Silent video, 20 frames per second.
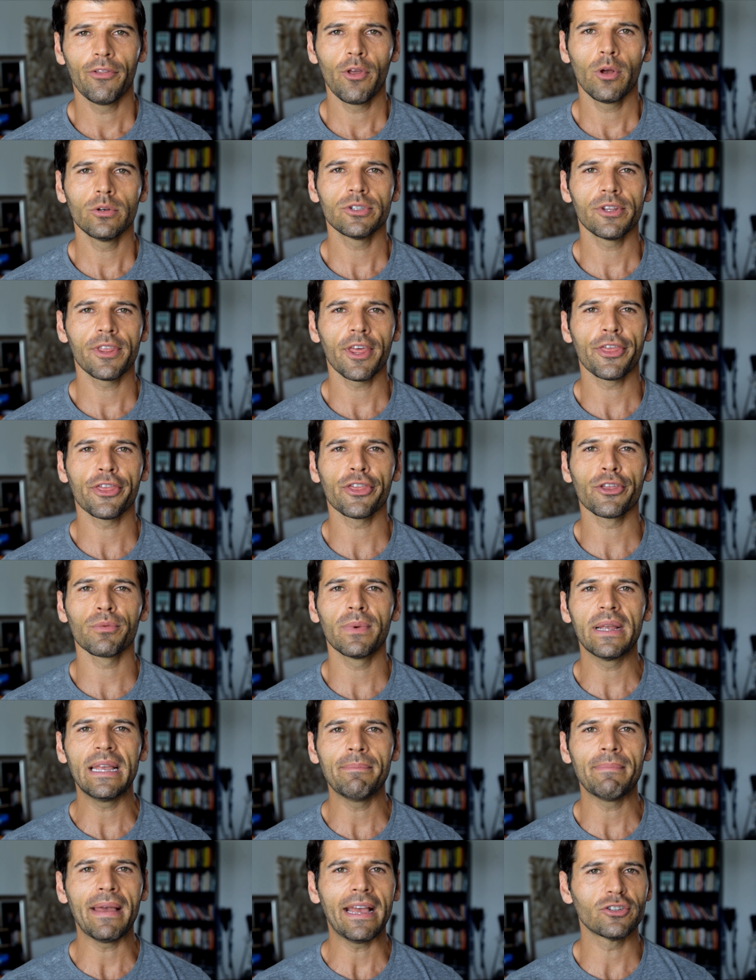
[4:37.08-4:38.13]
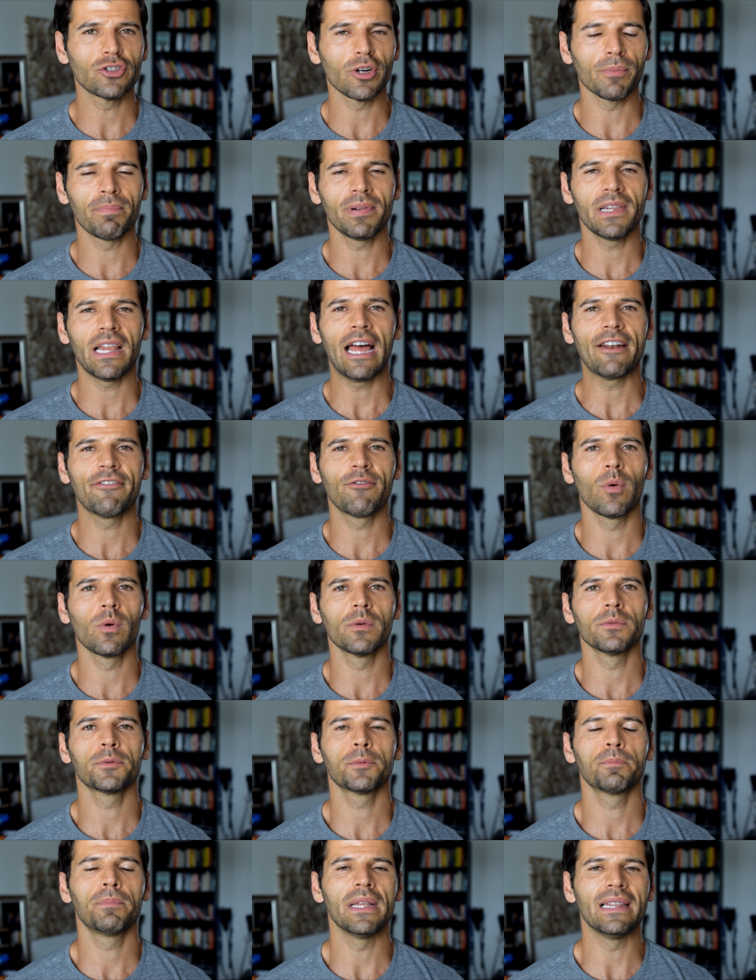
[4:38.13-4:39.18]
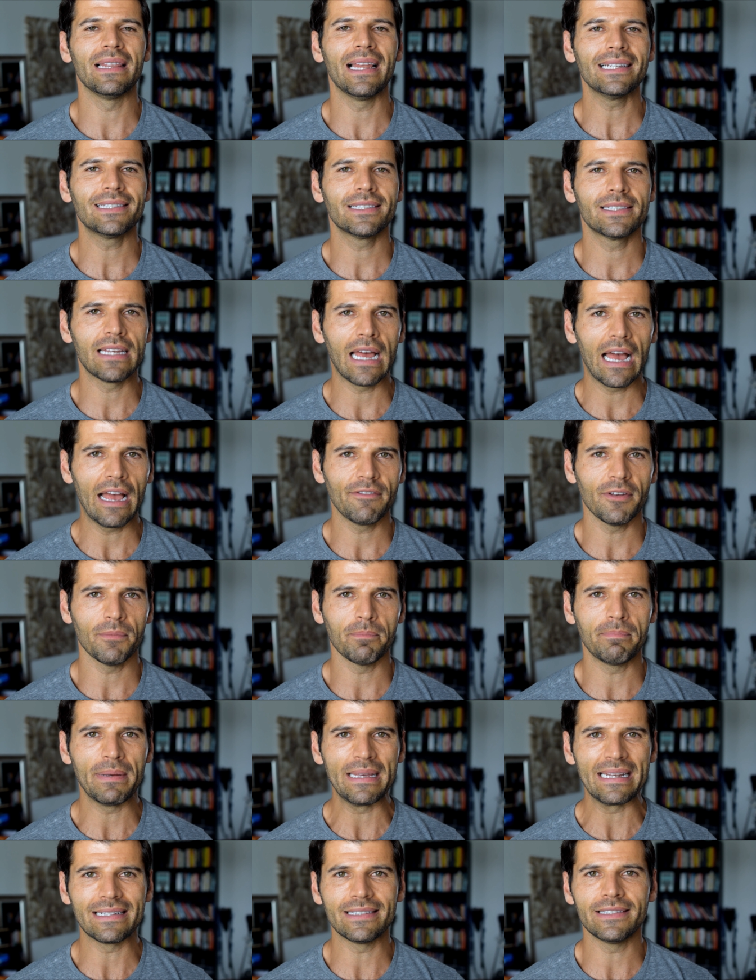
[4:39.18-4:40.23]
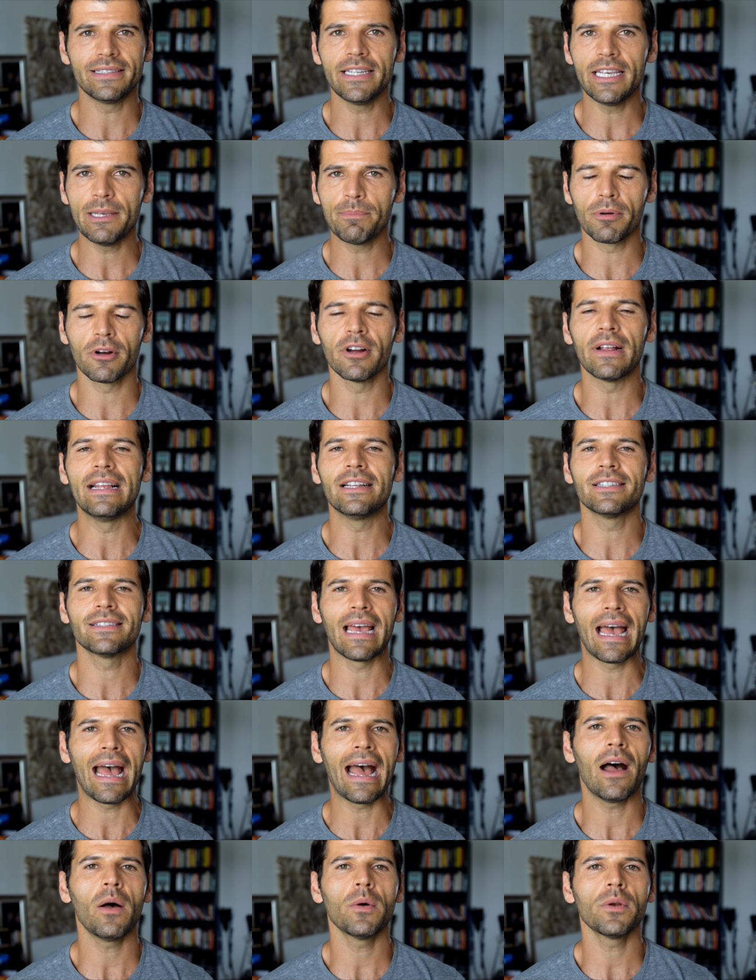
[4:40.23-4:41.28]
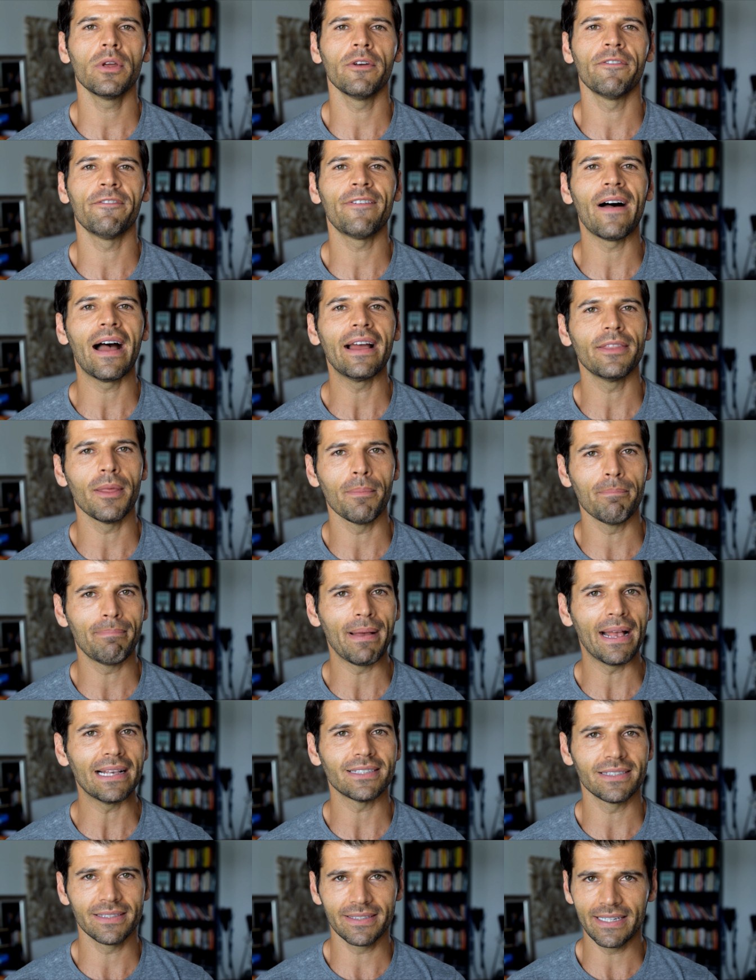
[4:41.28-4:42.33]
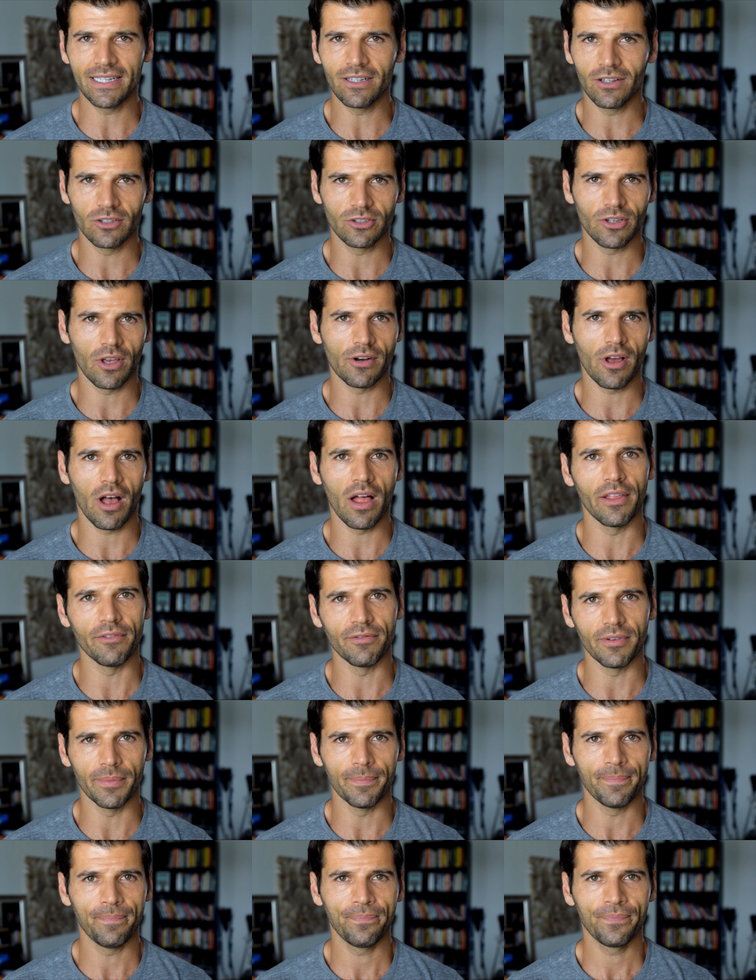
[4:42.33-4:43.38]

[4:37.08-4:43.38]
those are the three major platforms, but let's dive a bit deeper into how to find the best deals on all of them.